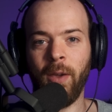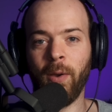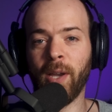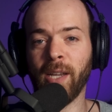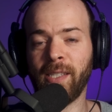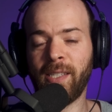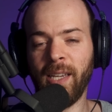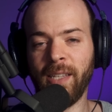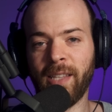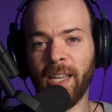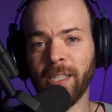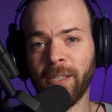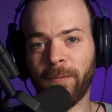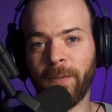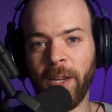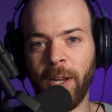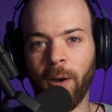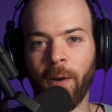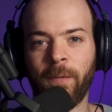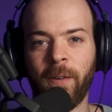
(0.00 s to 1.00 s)
you can see this
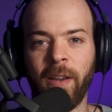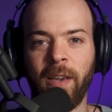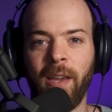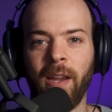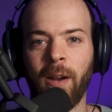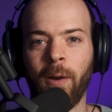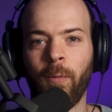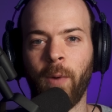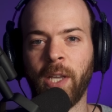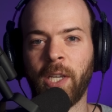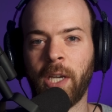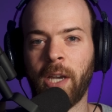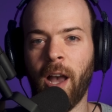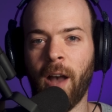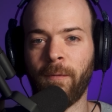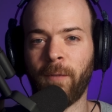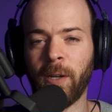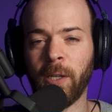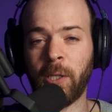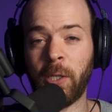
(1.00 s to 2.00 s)
video over here which
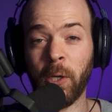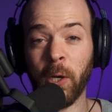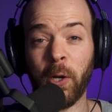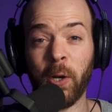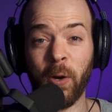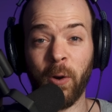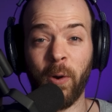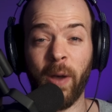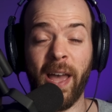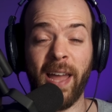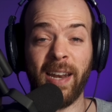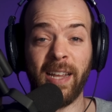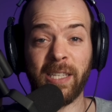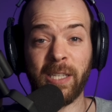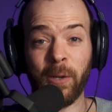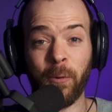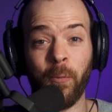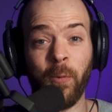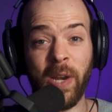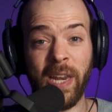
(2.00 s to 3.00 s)
covers Yodo, and
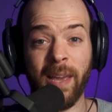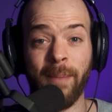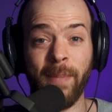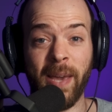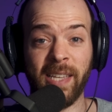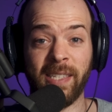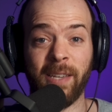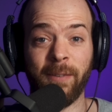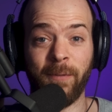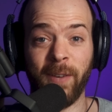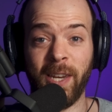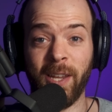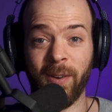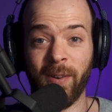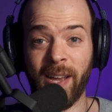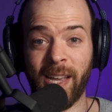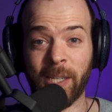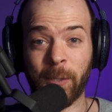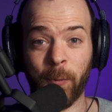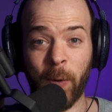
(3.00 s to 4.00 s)
it's a really amazing
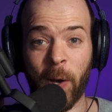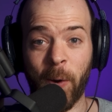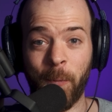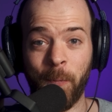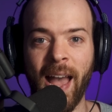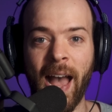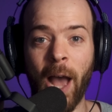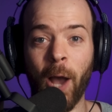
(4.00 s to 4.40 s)
video as well.